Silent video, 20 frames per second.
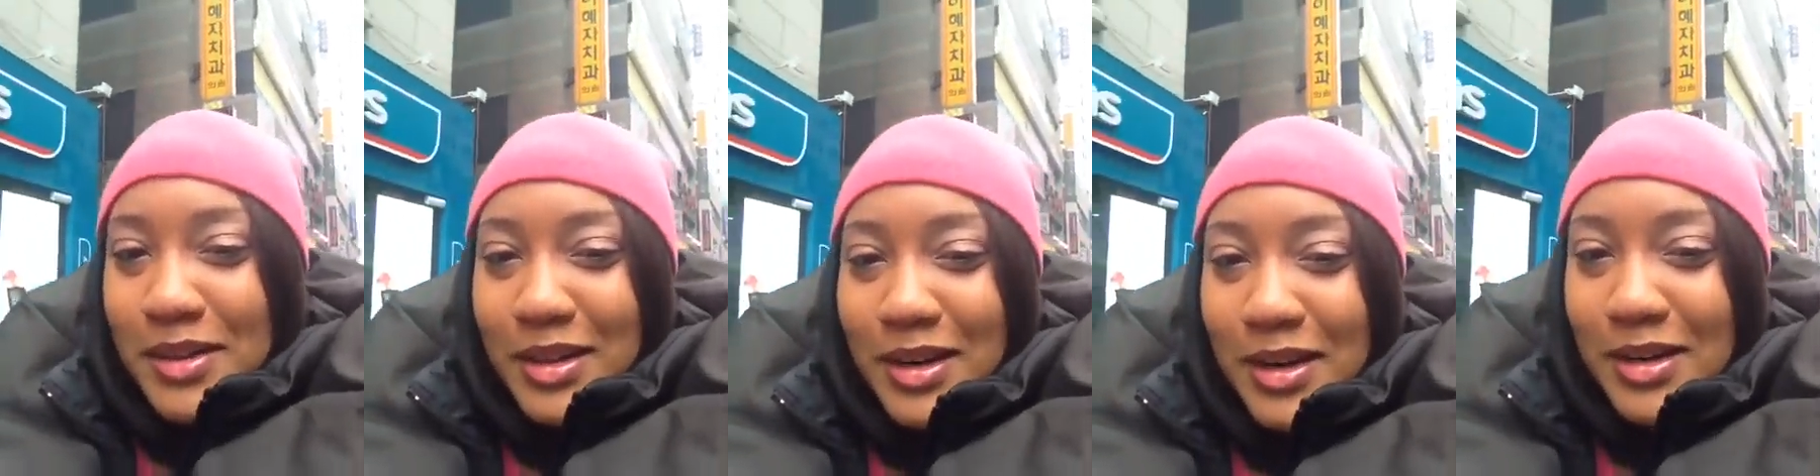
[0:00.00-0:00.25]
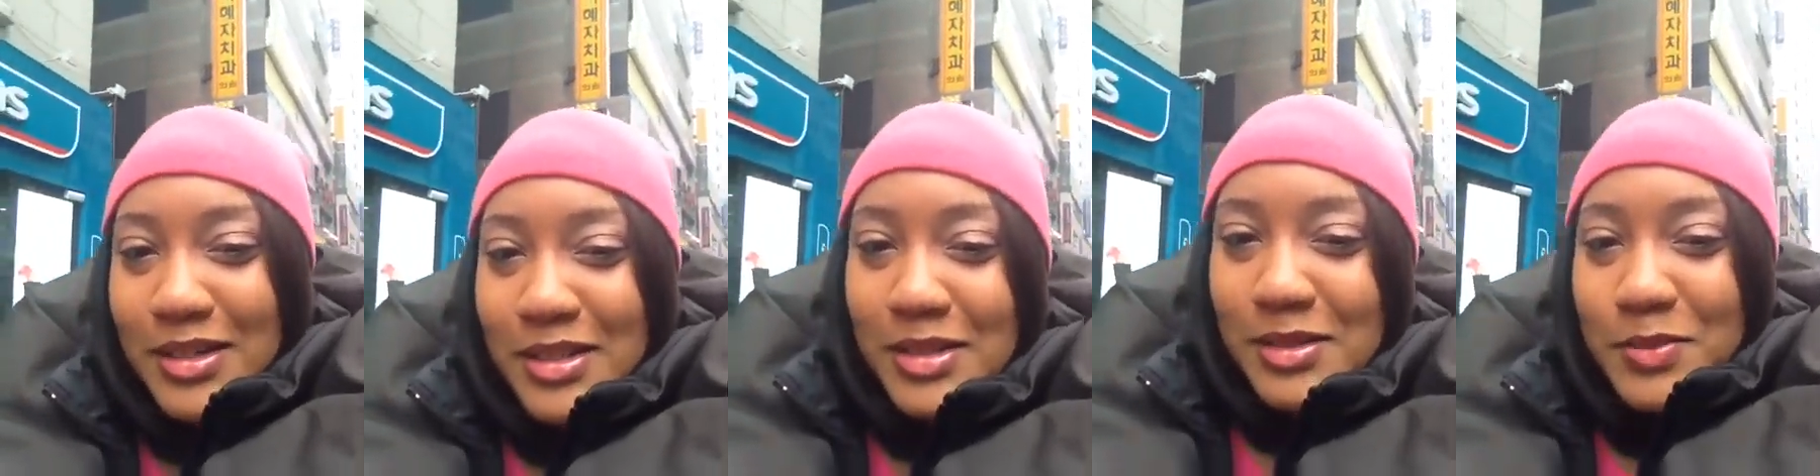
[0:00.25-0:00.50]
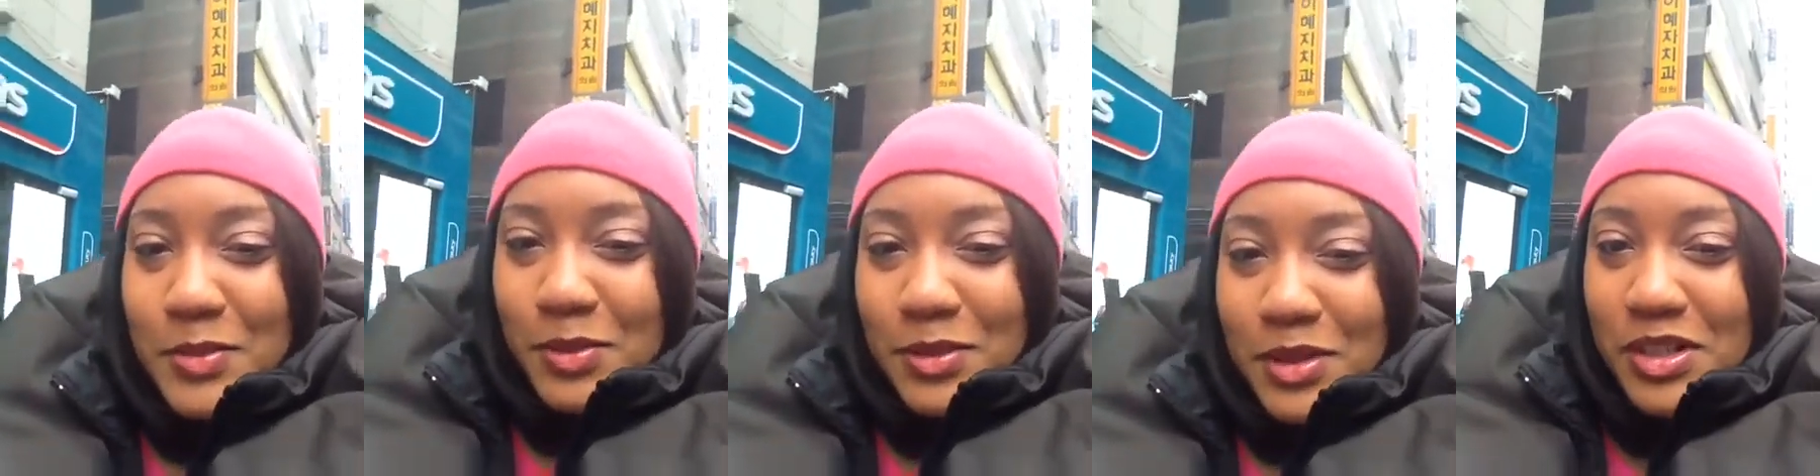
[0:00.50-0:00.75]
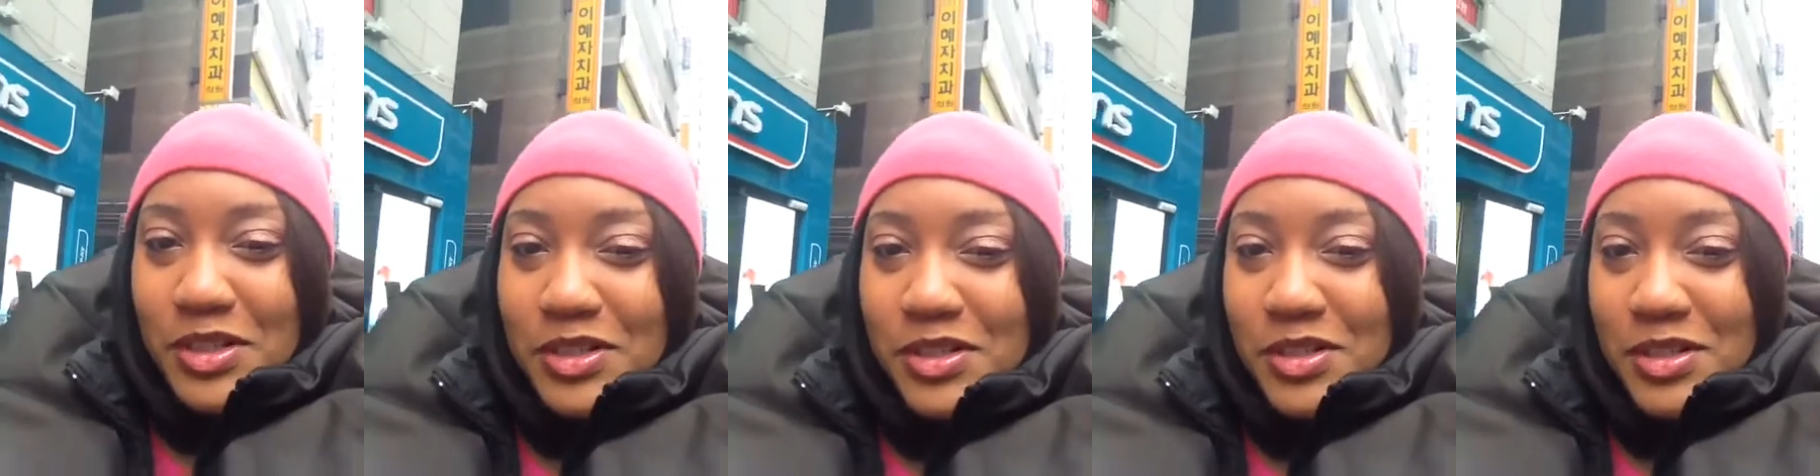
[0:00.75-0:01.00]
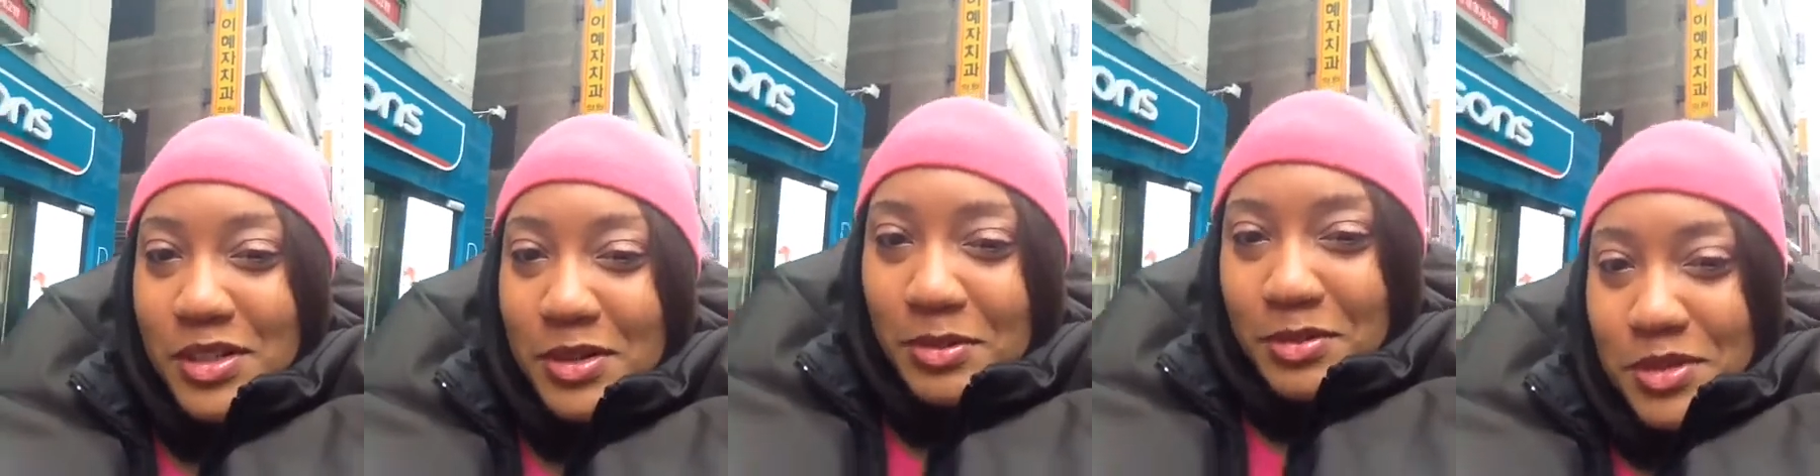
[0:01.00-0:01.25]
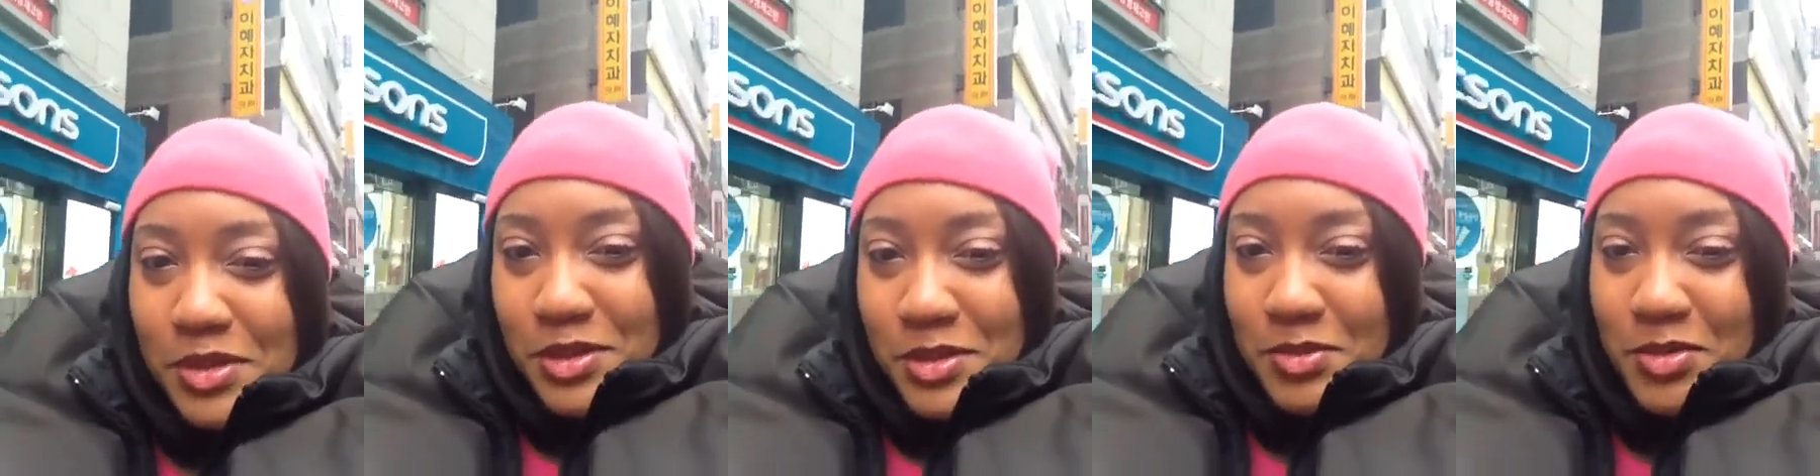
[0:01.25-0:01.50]
that I just want to share
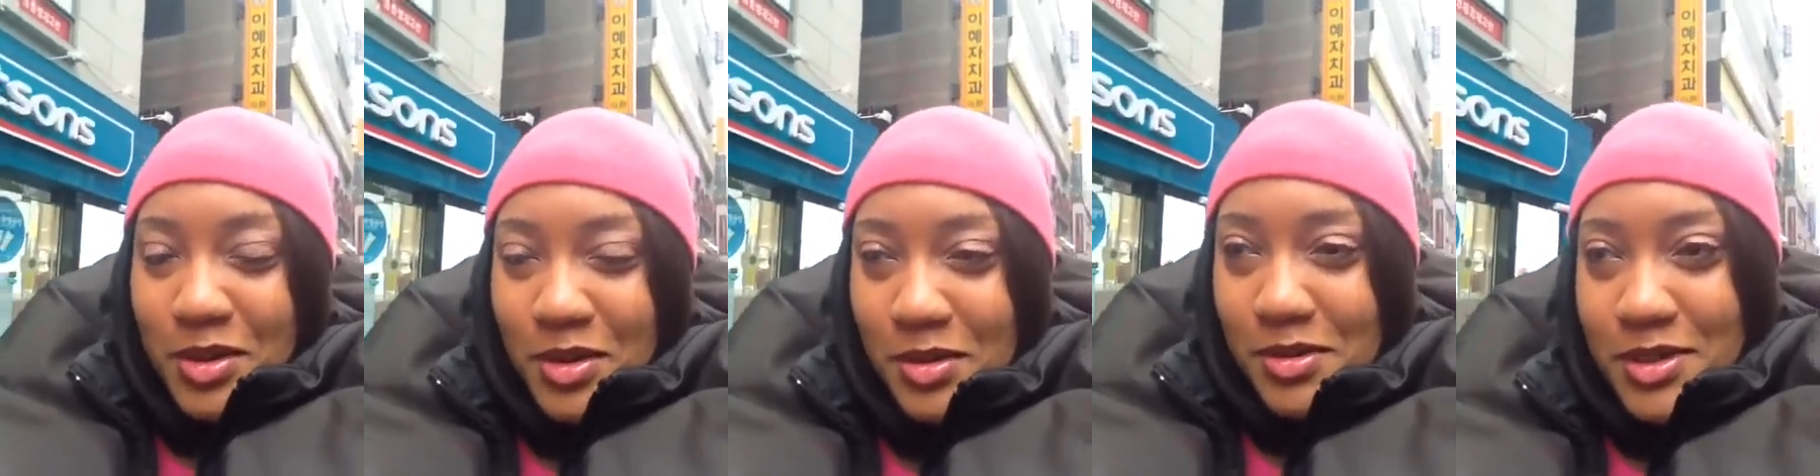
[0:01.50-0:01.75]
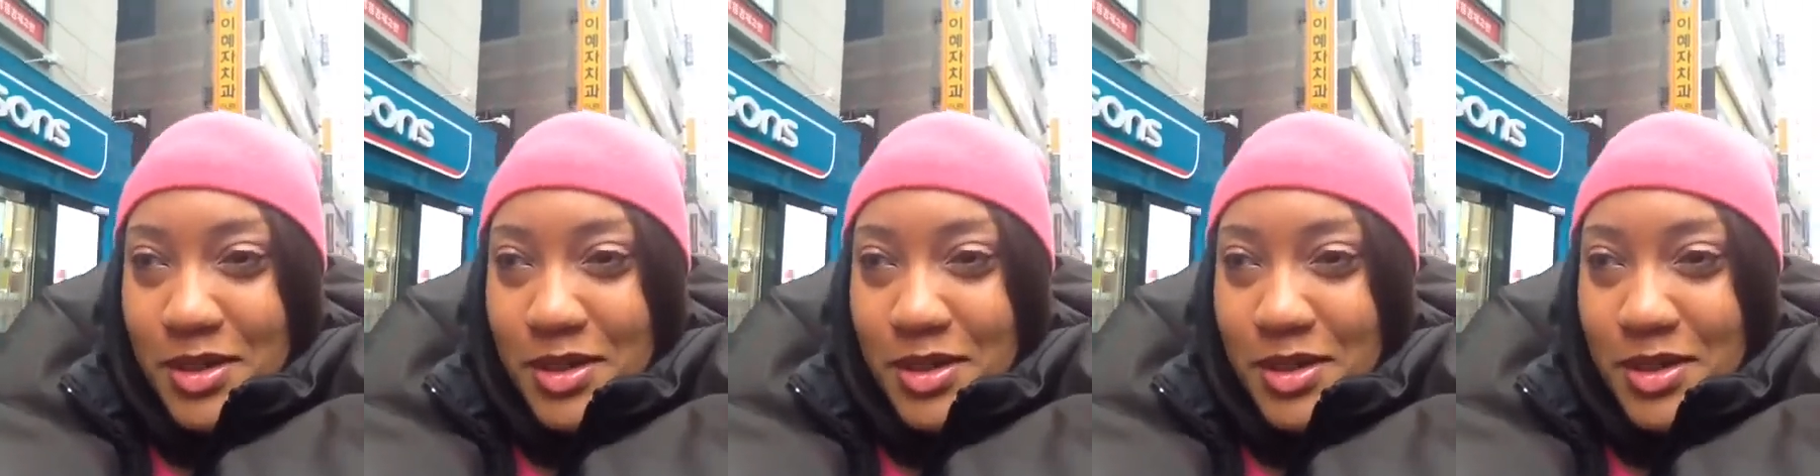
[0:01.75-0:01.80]
with you all